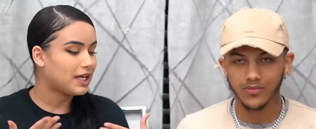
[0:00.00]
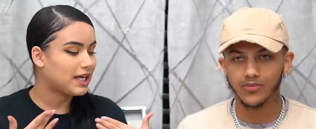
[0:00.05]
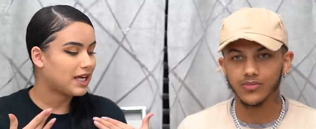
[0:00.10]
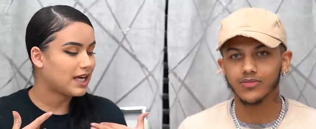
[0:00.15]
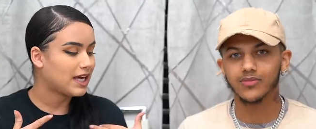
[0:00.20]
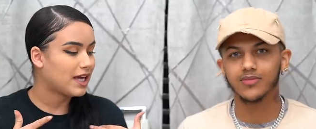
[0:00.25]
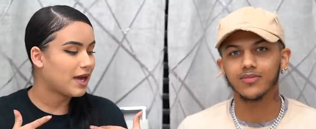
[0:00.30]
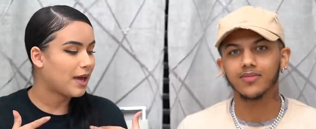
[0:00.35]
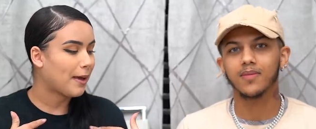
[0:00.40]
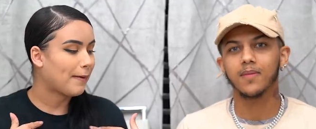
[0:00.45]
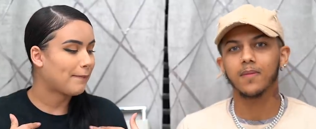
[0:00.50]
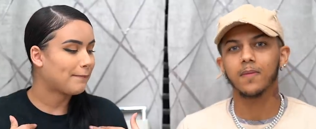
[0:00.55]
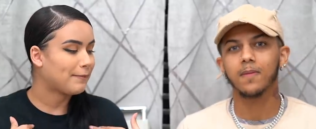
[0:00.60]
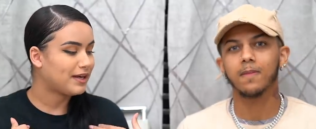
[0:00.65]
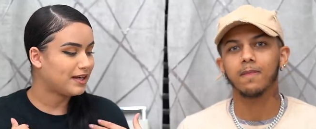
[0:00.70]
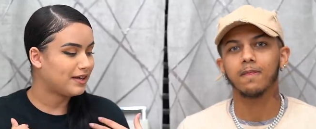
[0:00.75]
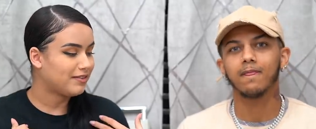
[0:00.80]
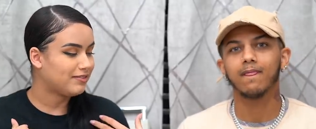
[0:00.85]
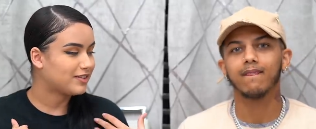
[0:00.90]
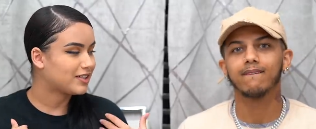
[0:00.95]
Speaker 1: be
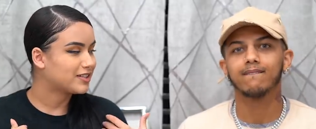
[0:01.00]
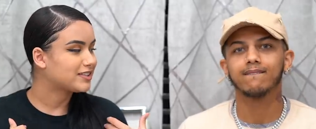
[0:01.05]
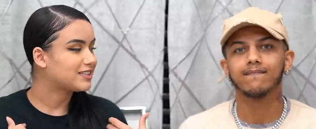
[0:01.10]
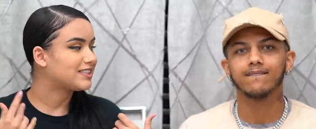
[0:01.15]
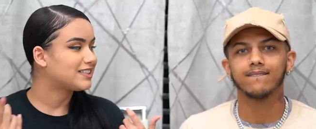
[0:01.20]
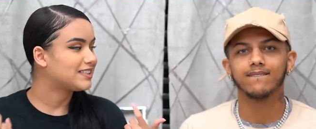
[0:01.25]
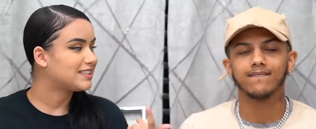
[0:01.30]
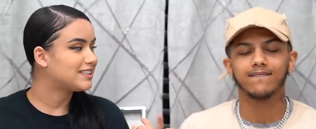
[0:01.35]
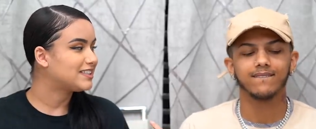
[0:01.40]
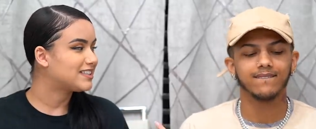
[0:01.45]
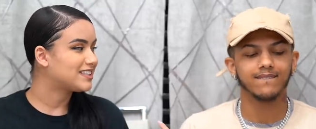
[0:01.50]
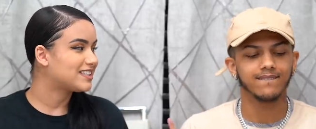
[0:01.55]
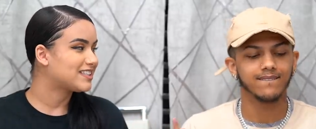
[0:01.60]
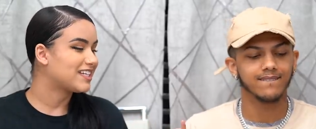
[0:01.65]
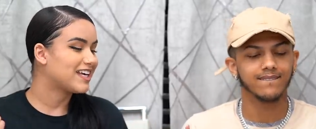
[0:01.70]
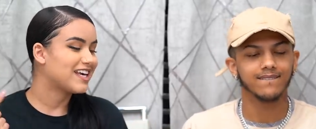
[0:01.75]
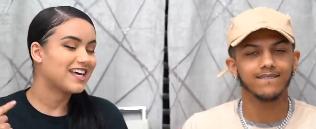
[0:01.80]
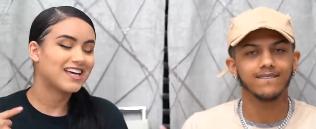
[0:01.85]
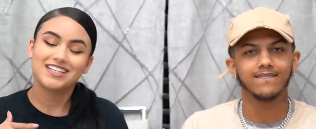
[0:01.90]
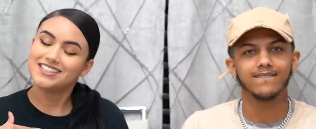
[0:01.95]
me versus
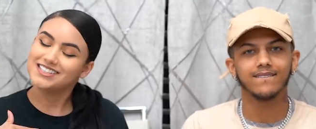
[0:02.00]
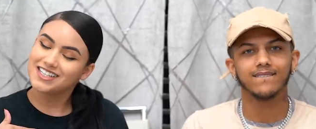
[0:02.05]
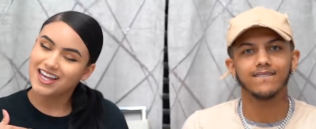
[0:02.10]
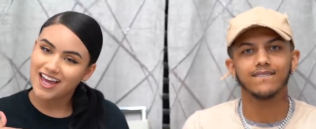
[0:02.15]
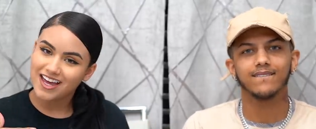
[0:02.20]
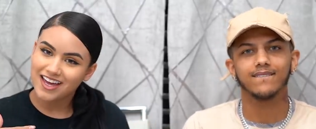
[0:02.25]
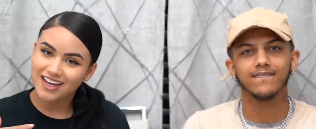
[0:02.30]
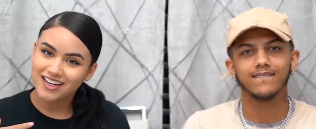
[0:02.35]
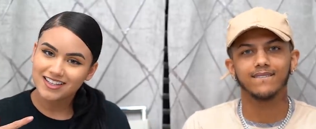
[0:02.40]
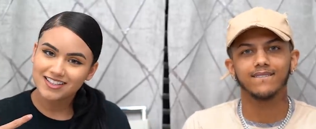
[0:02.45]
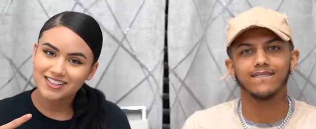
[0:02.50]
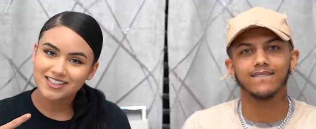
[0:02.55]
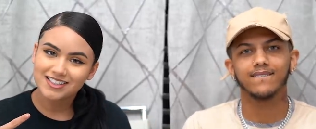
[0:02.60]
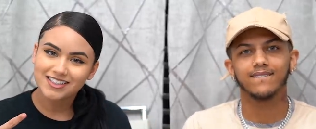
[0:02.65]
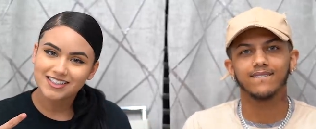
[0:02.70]
his ex.